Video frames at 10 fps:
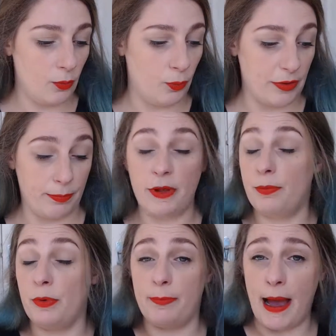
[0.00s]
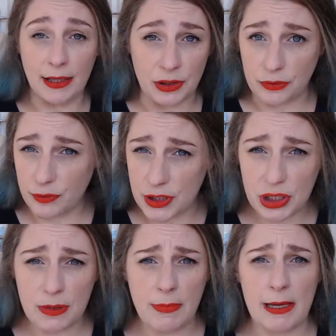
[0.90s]
with bad
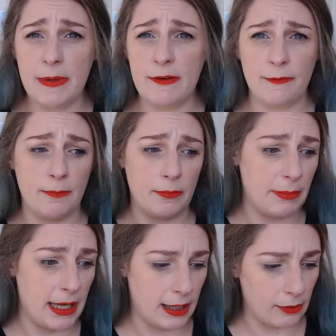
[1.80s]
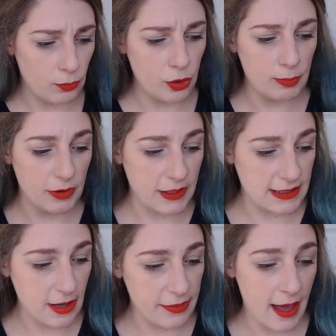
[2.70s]
nutrition, maybe from being in the womb and things
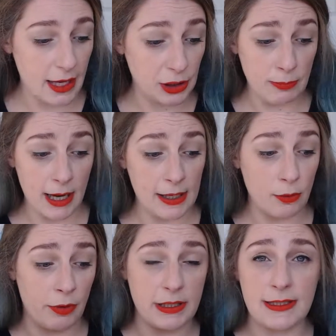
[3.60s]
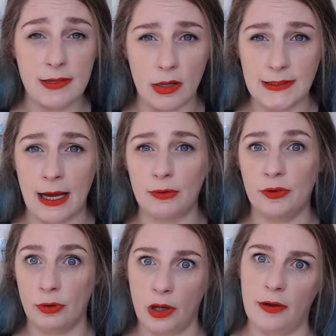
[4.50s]
like that, you may already start out
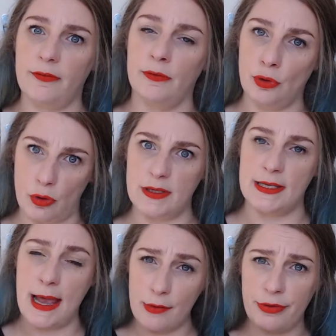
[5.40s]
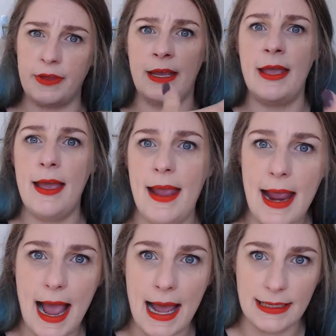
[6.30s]
your life not as healthy
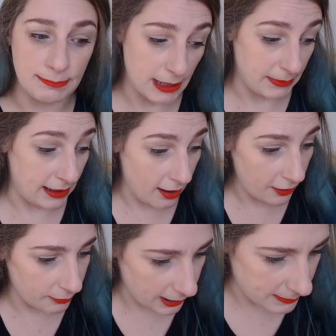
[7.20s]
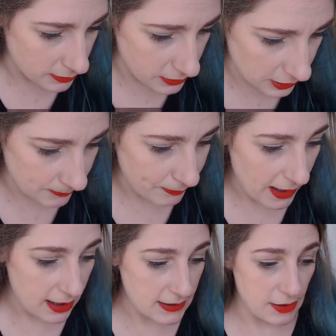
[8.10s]
as maybe other people do.
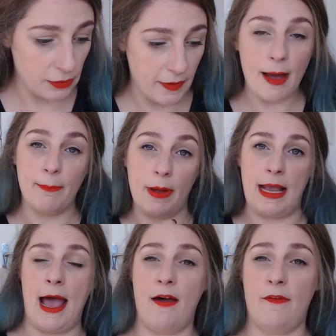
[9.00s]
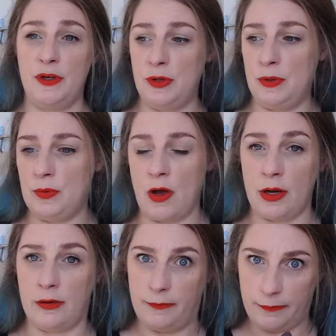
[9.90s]
So that may have you kind
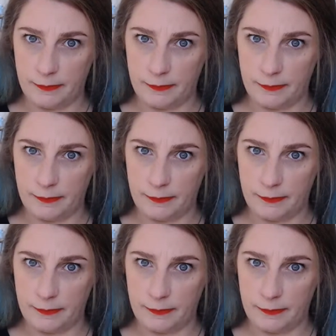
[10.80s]
of,